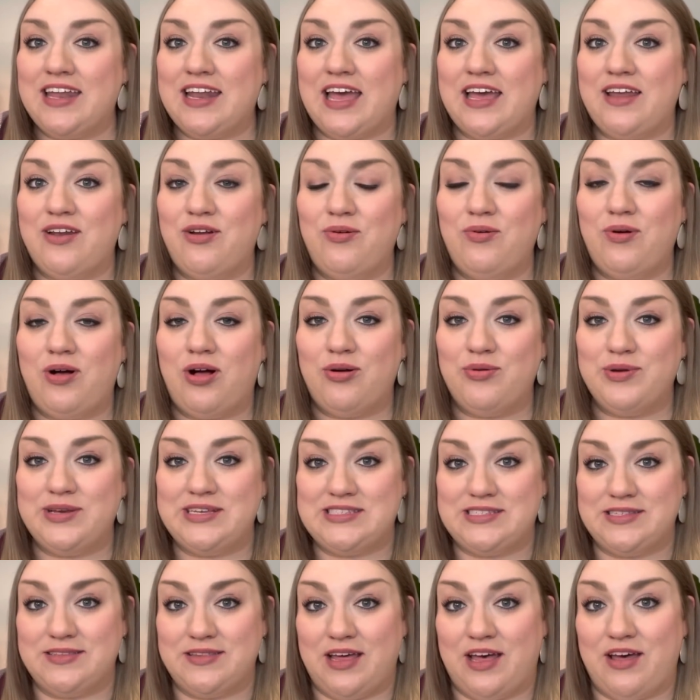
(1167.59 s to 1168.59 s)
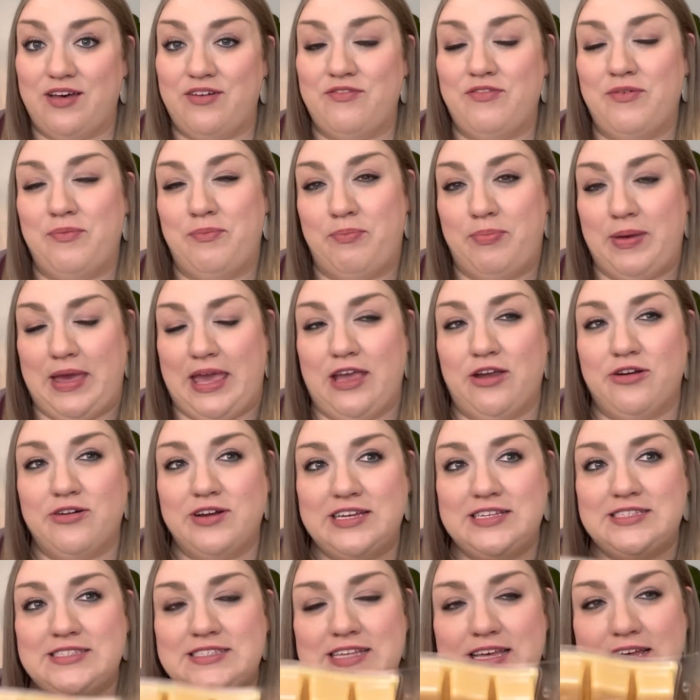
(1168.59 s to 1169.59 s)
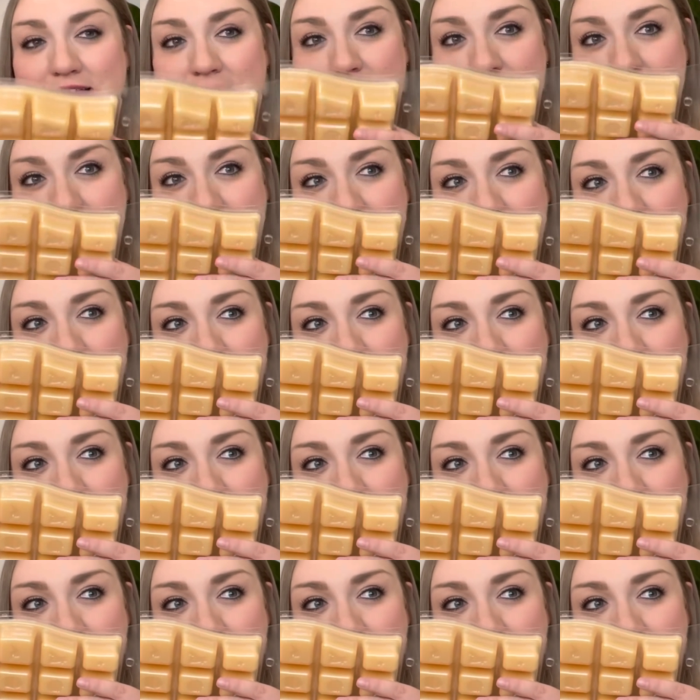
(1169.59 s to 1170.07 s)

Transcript: I don't always love bakery scents,